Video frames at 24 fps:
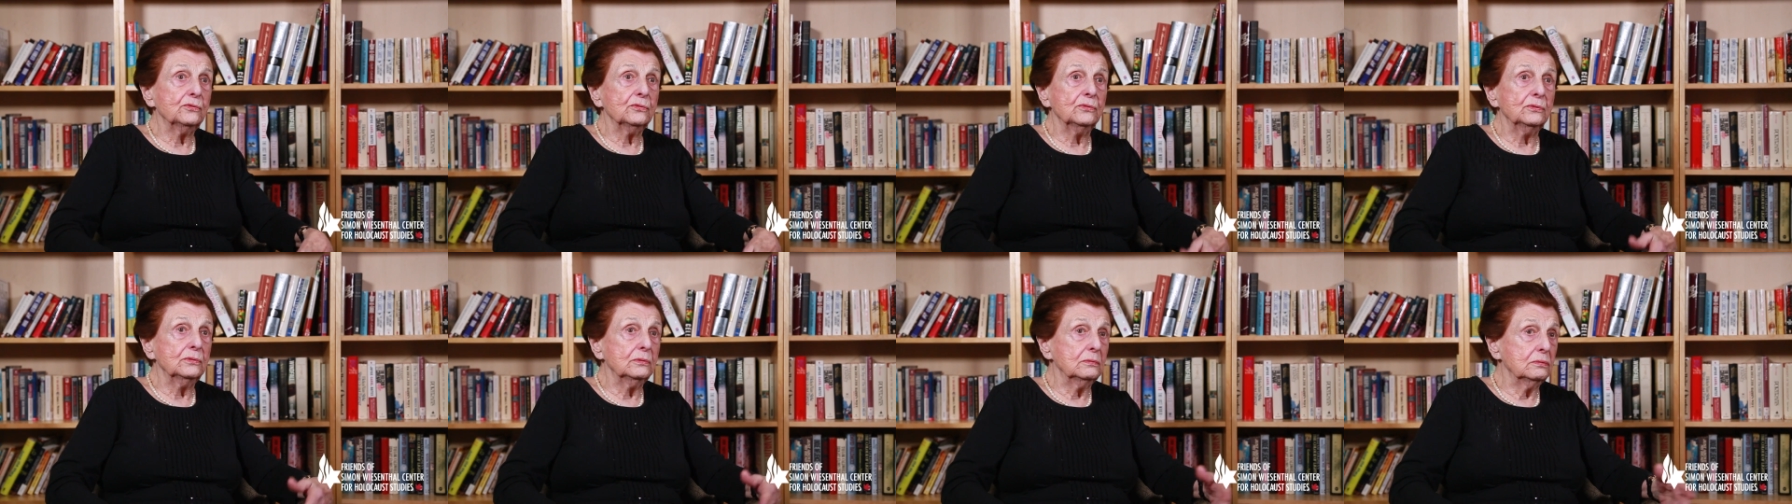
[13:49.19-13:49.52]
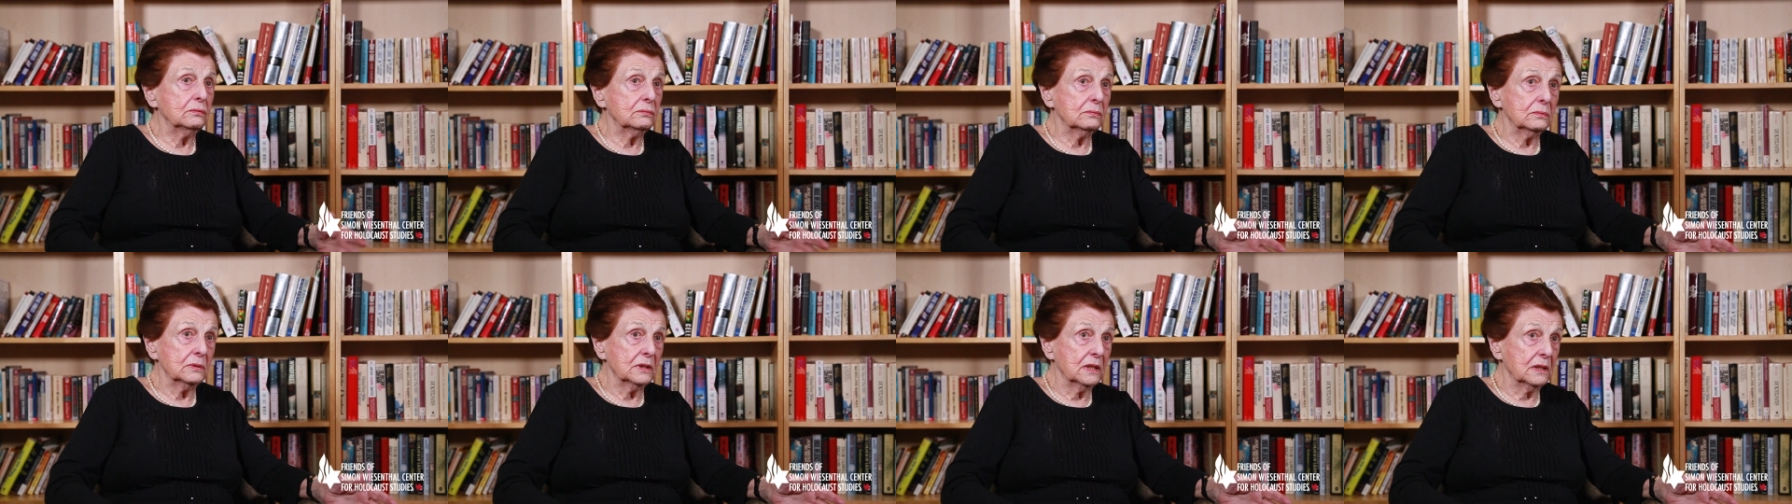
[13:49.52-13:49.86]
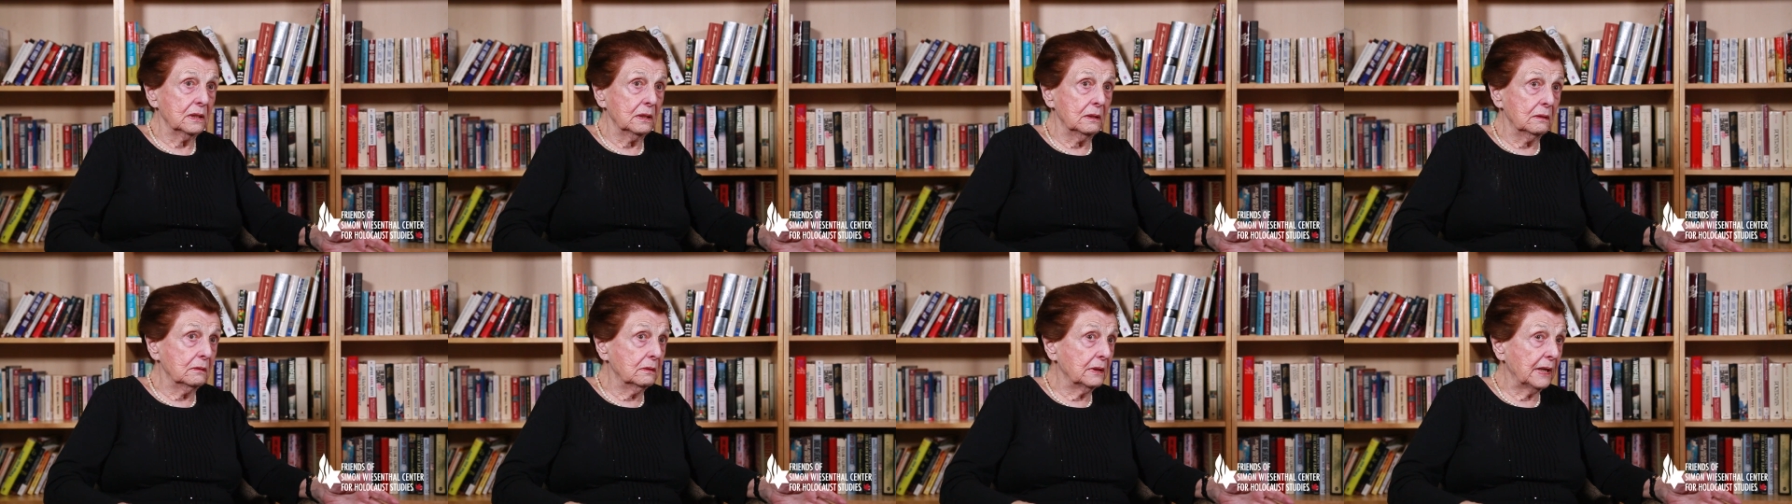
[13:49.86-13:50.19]
to
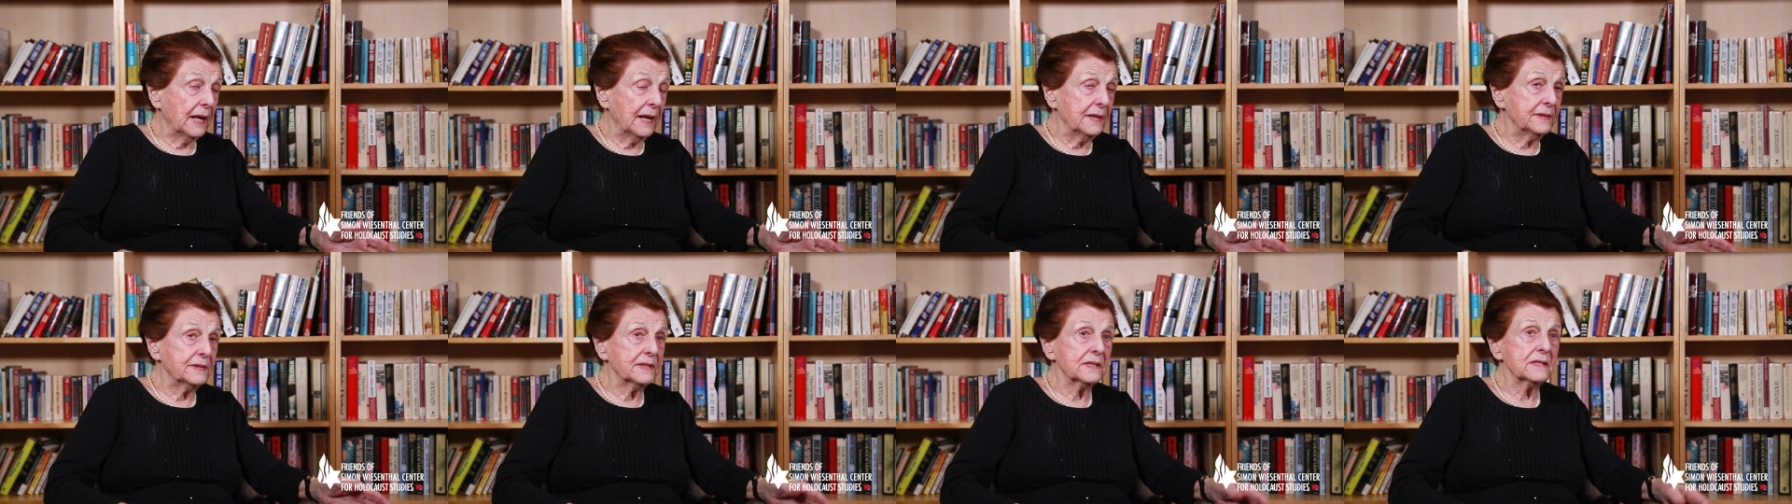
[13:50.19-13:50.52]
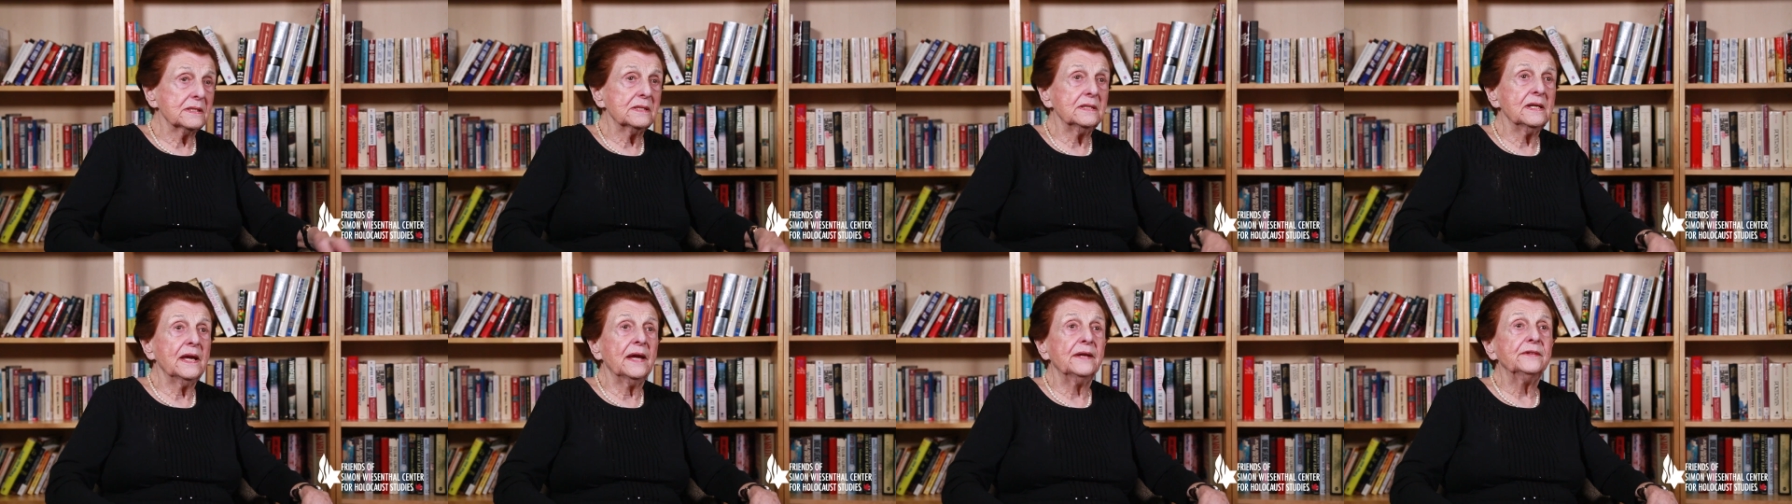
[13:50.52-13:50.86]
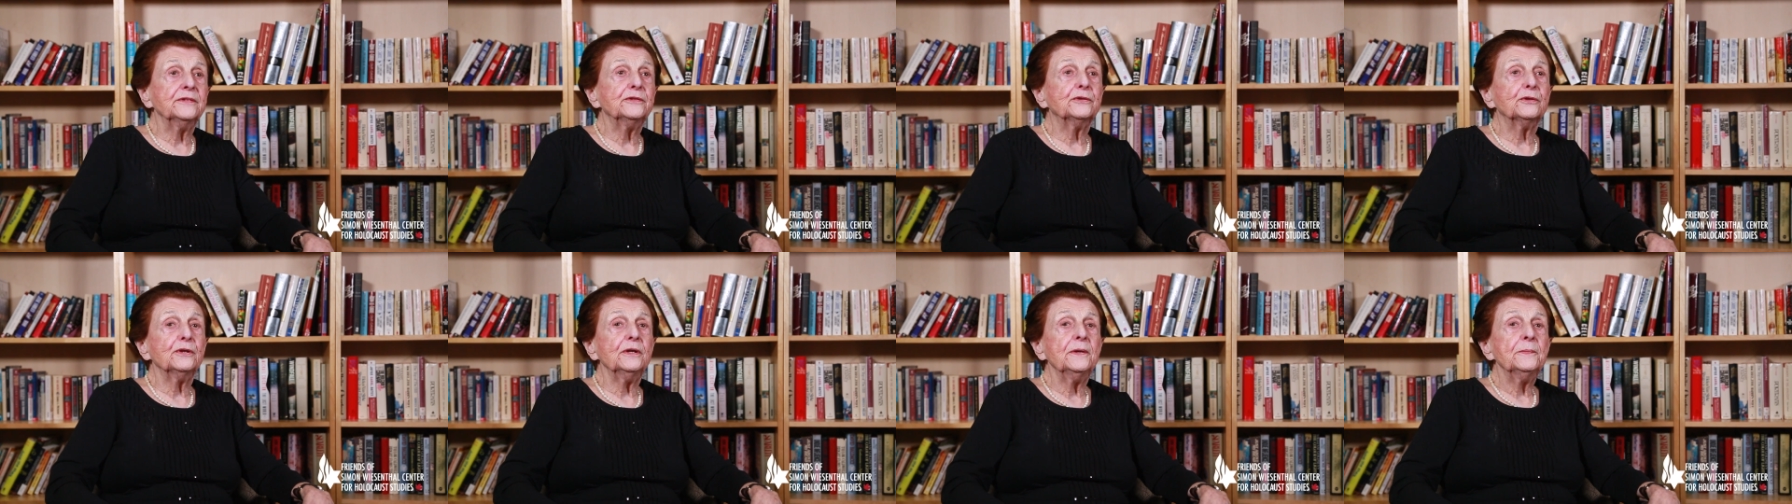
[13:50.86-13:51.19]
grant us the
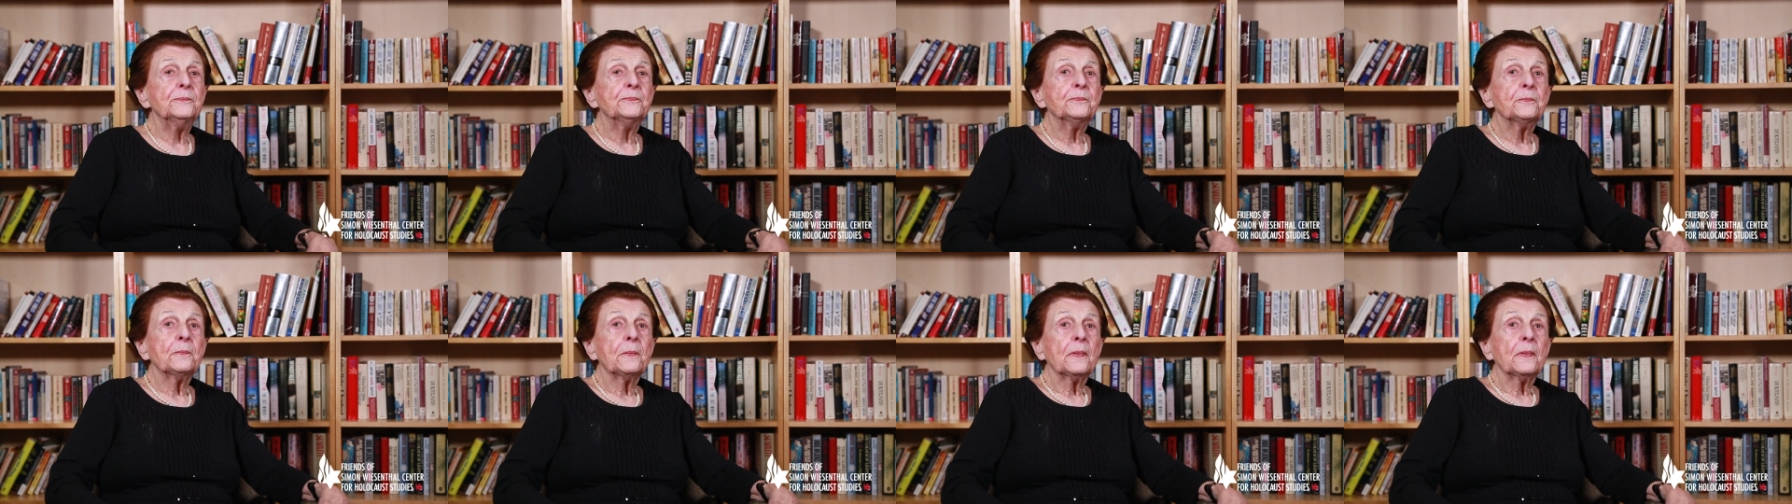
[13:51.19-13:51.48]
entry.